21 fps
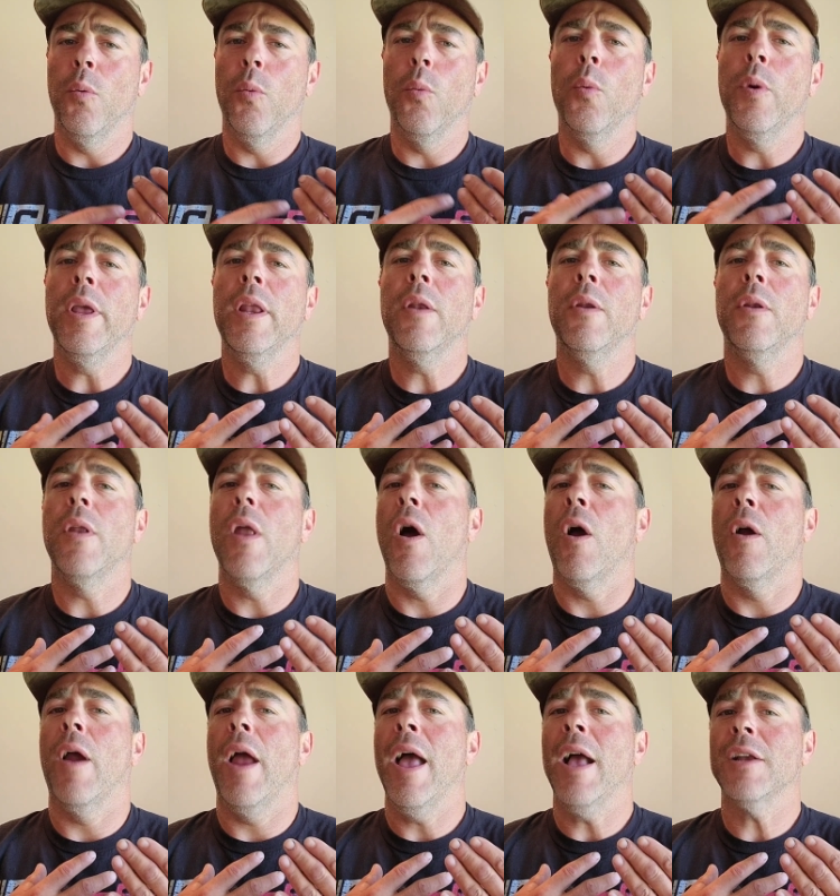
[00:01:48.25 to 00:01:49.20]
We
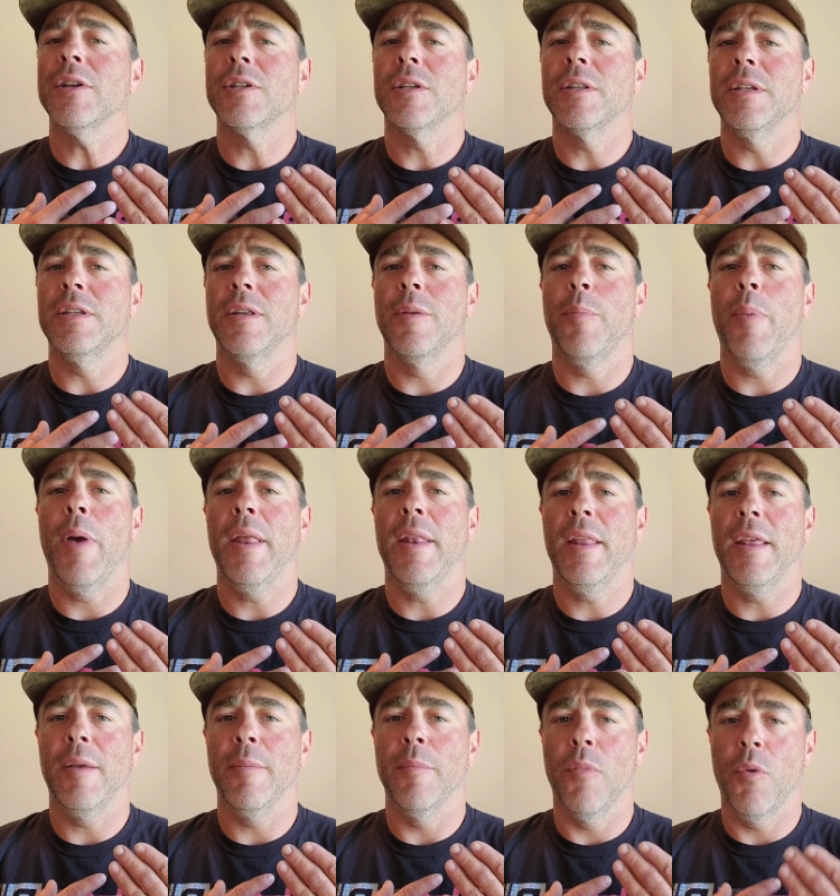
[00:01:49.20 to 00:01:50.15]
are actually
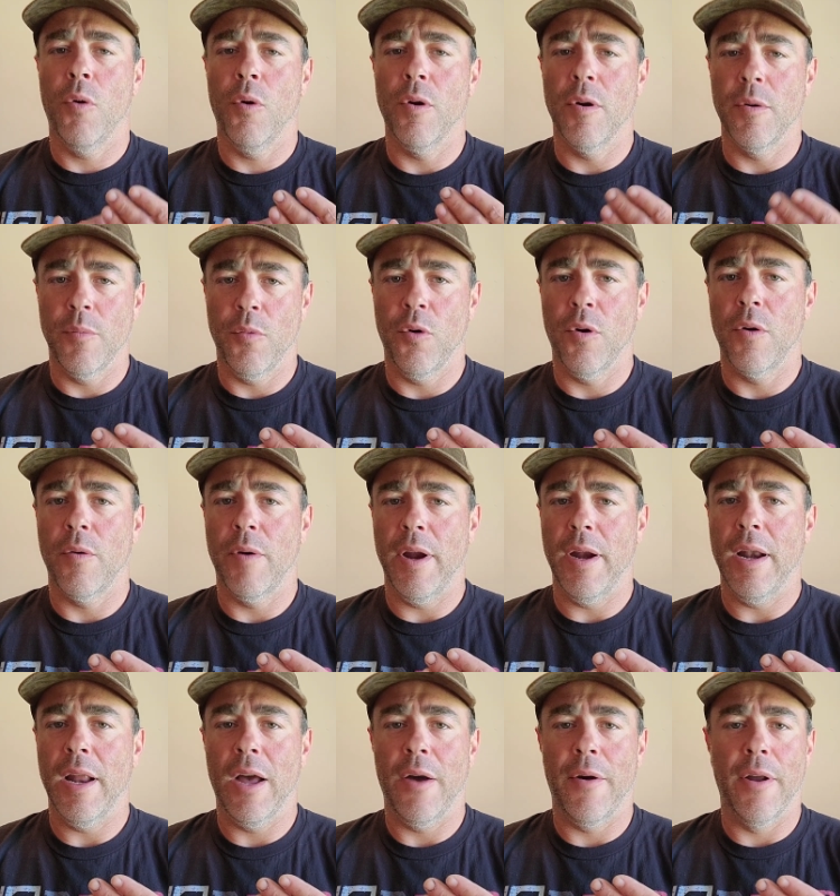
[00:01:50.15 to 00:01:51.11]
depending more and more
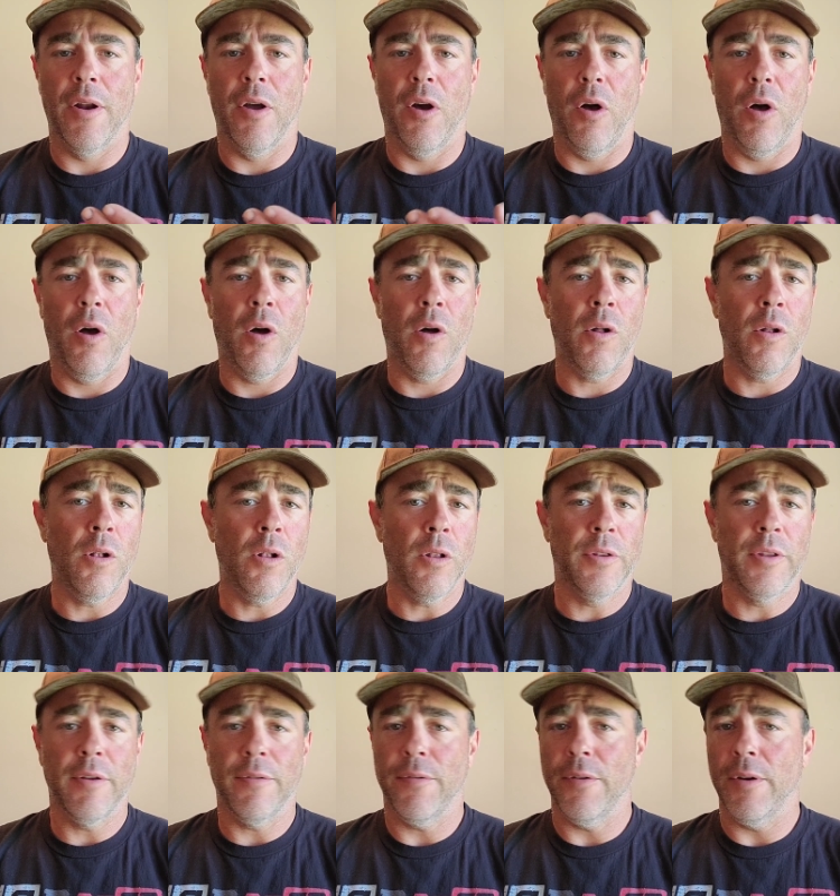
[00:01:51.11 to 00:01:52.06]
right now on all
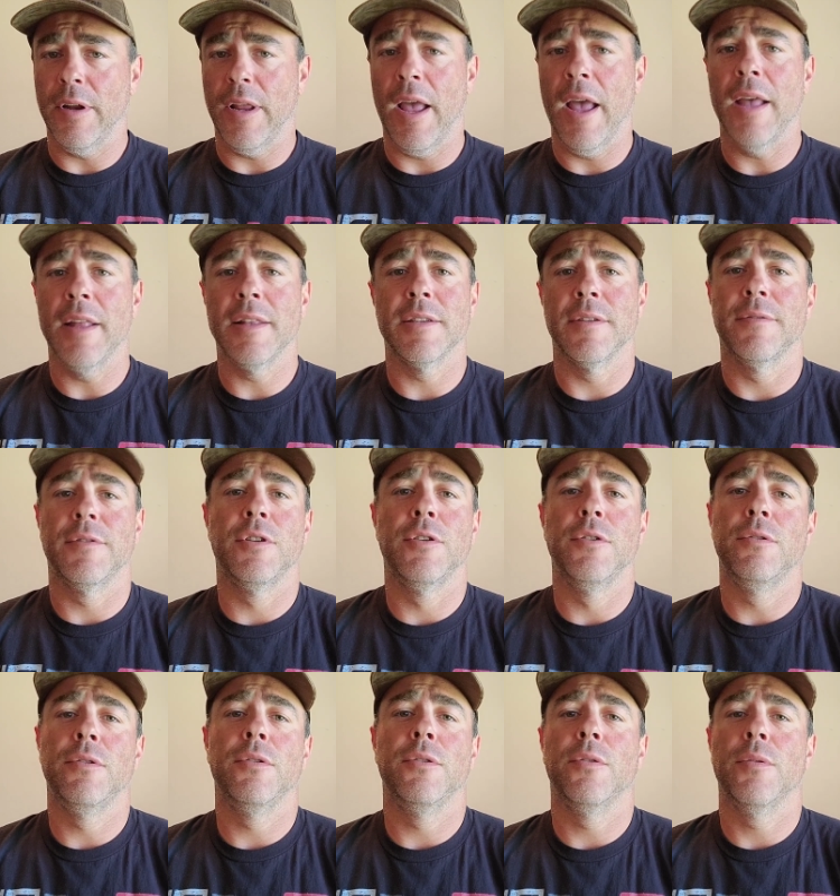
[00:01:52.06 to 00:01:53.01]
different kinds of
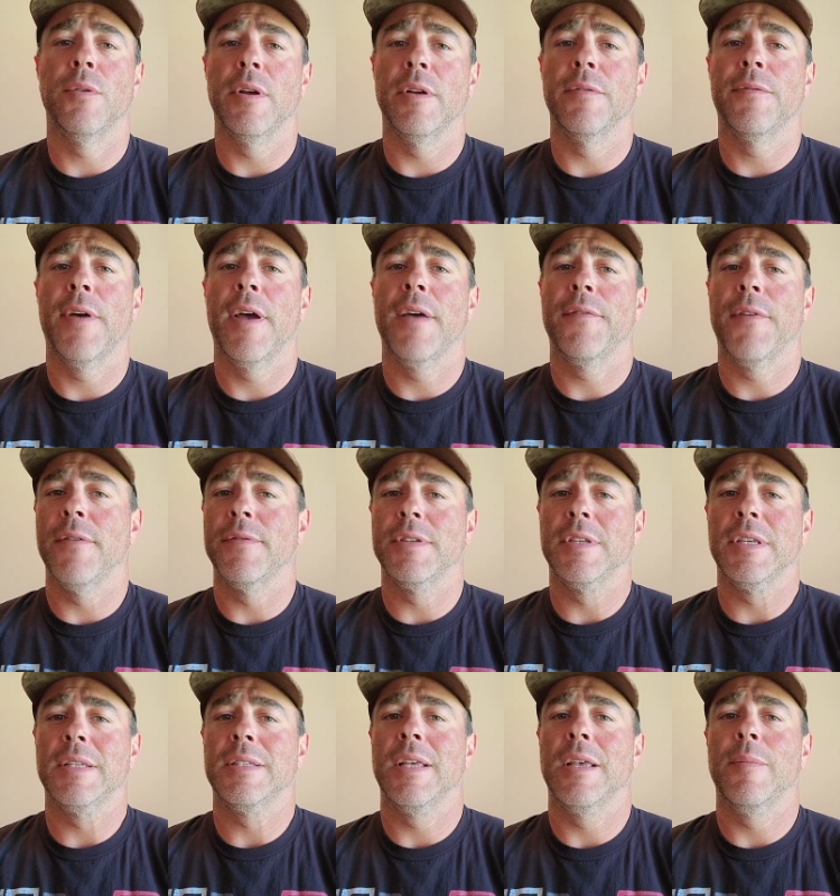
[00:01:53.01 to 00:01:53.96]
two two three and five five
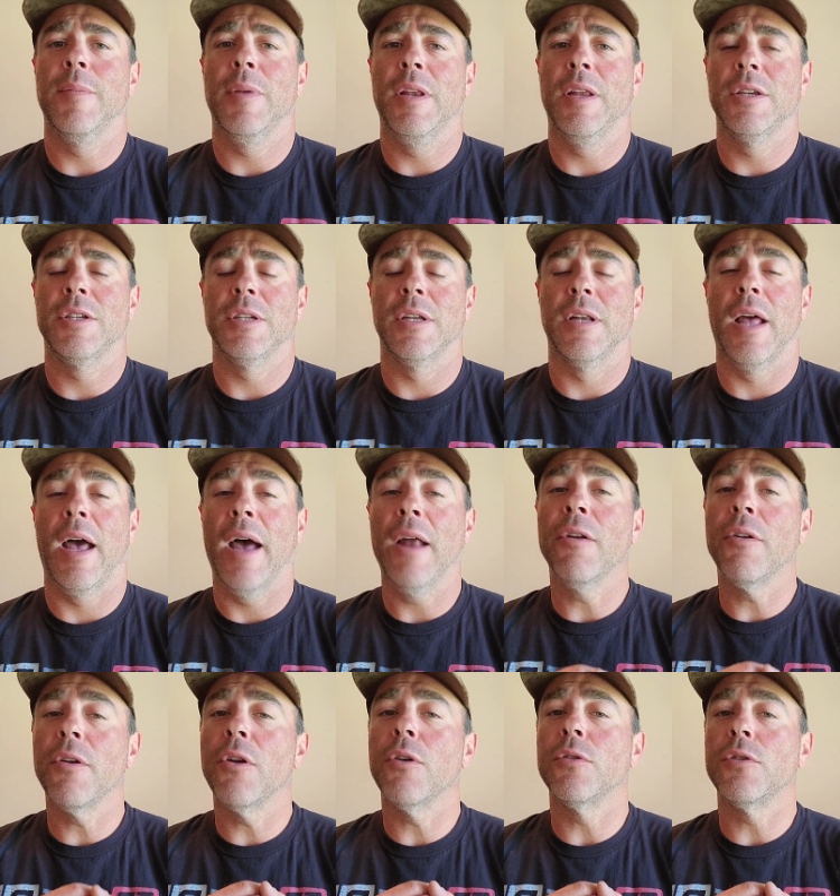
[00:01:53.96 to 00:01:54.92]
six ammunition. I
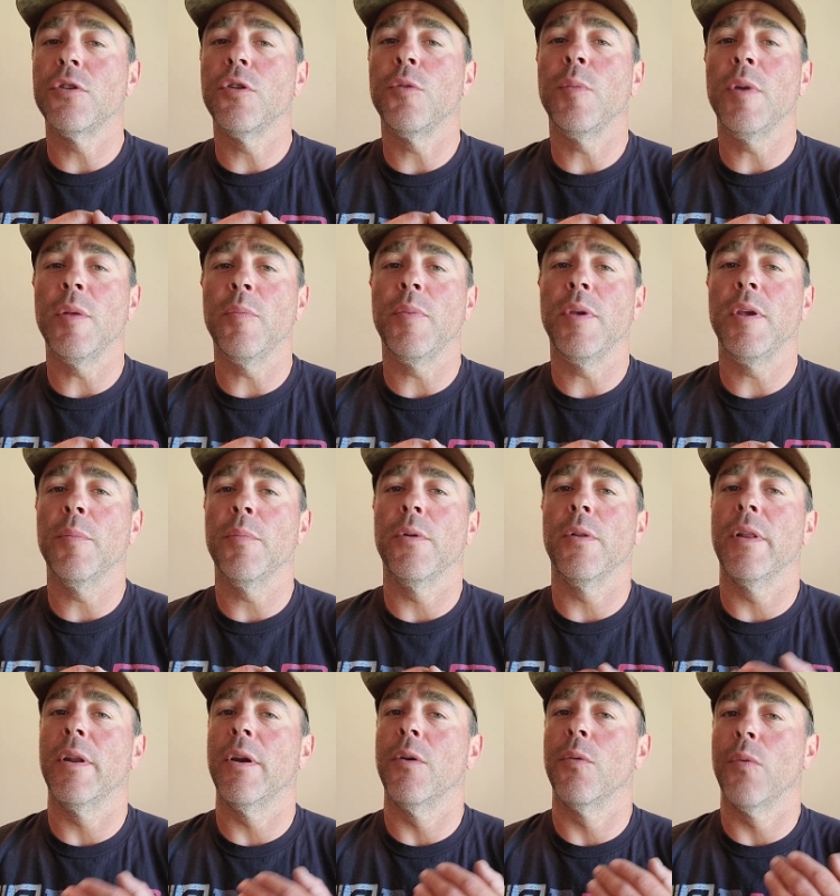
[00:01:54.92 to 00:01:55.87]
don't know too many
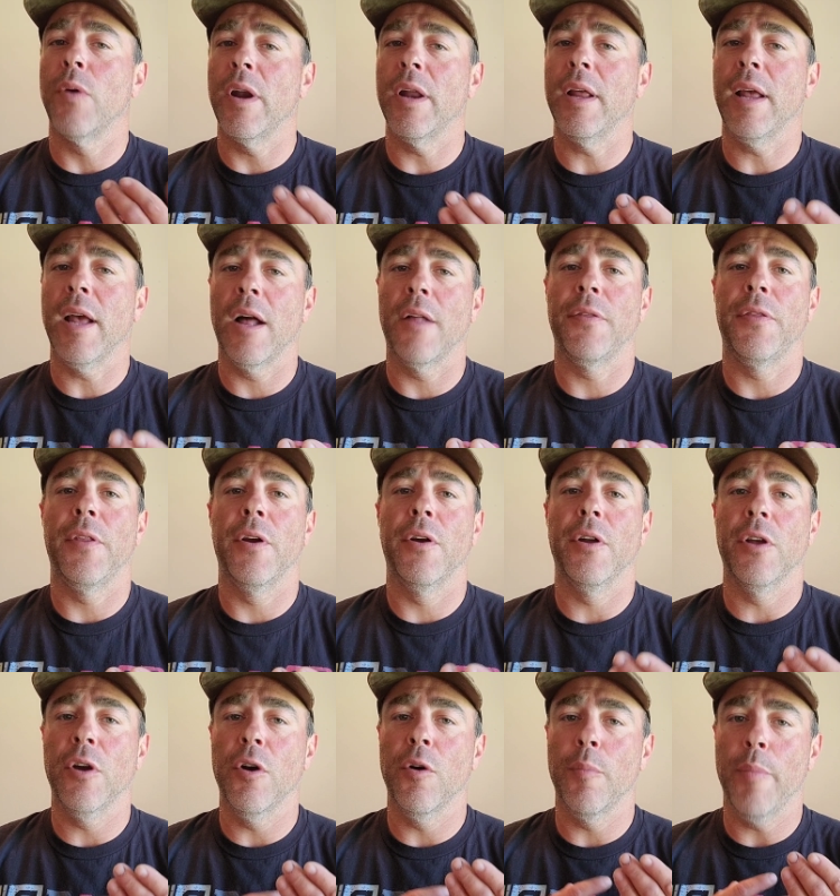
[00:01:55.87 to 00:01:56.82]
people that are running out there
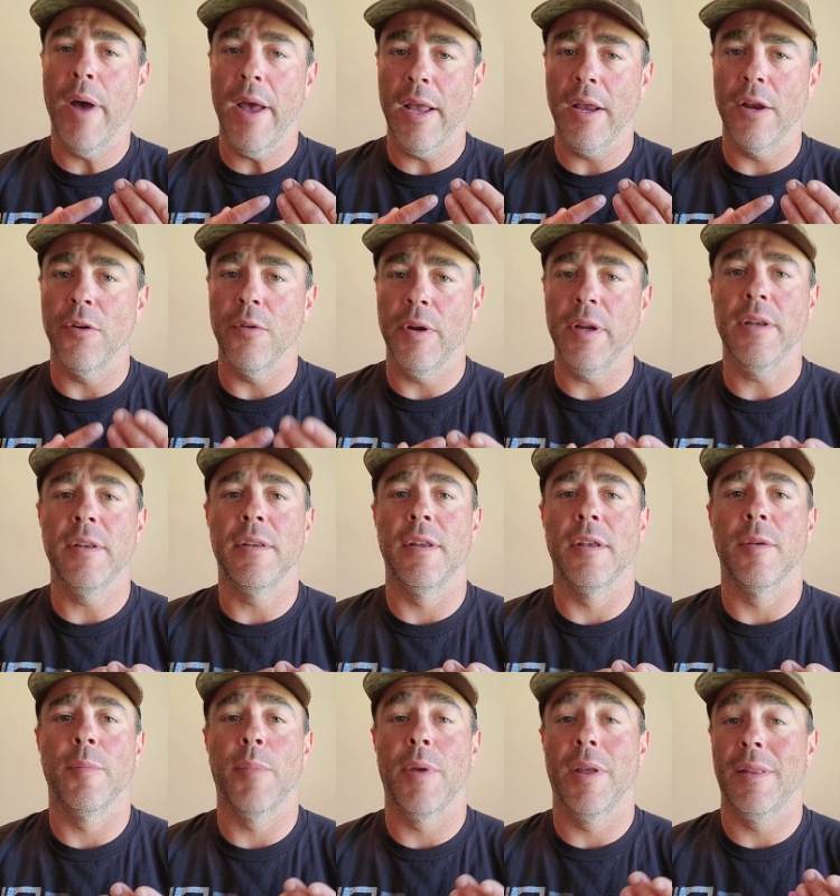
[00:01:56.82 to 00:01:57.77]
to go buy green
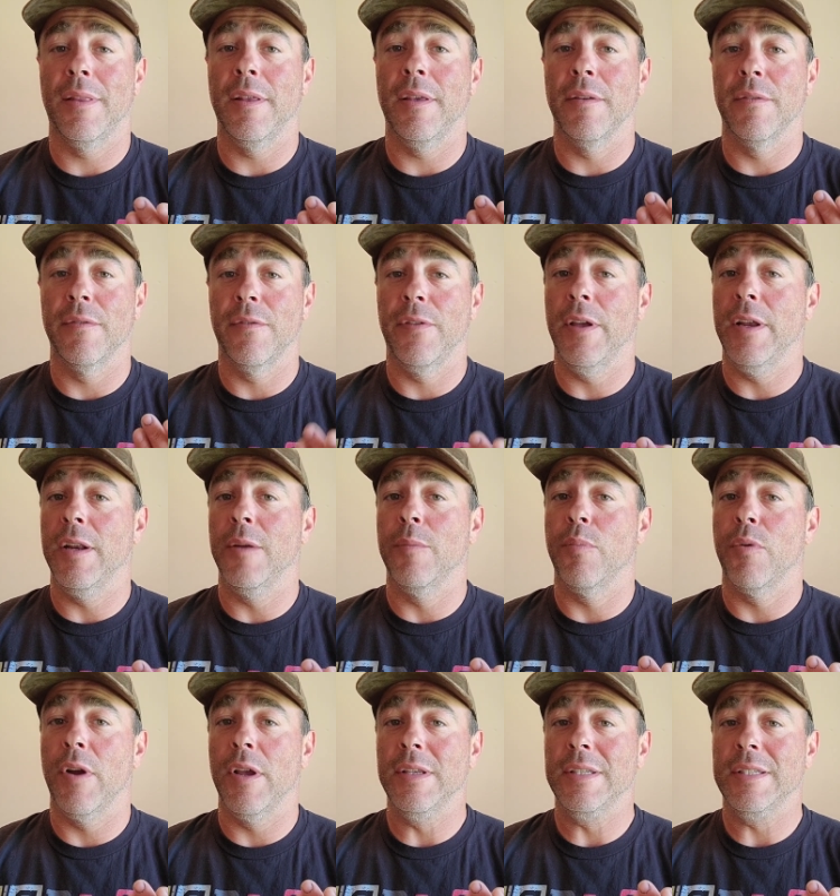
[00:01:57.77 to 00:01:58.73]
tip at the
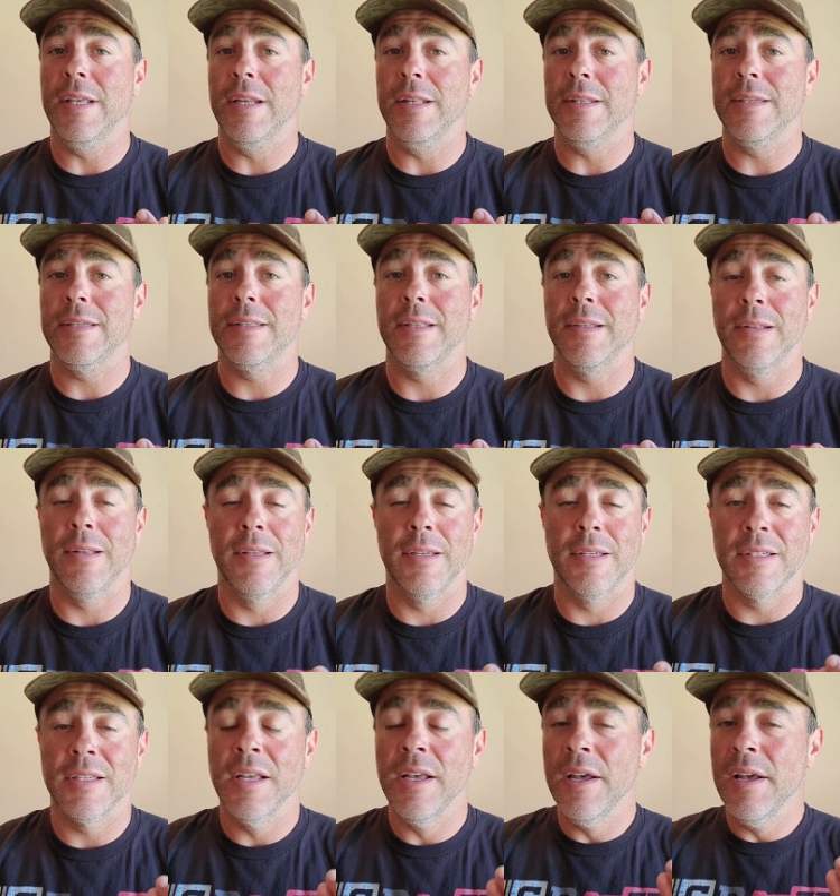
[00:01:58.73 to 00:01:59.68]
inflated price that it still
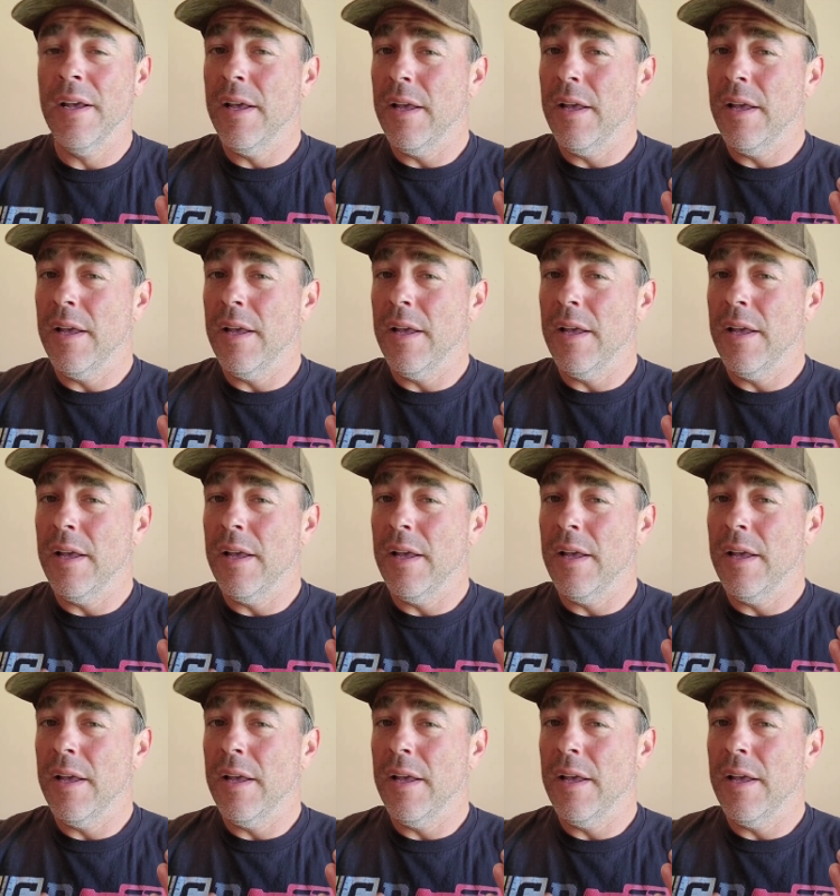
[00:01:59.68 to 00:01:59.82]
is.